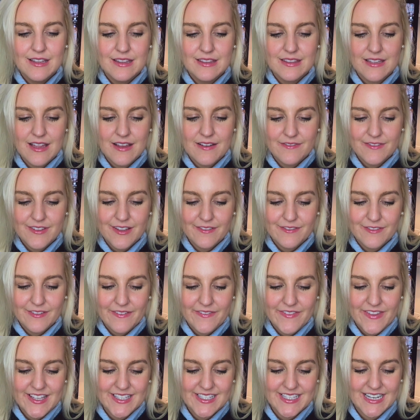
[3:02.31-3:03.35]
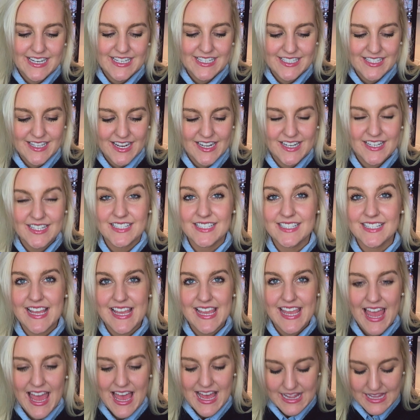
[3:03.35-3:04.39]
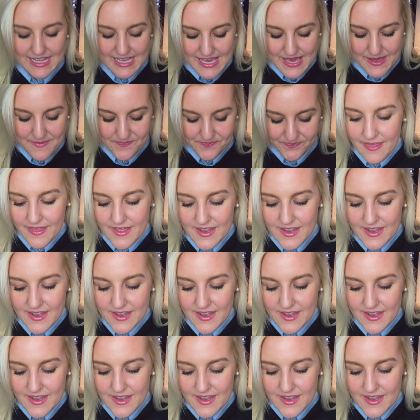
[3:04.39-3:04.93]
Love, love, love this. And I just got it to say Kelly.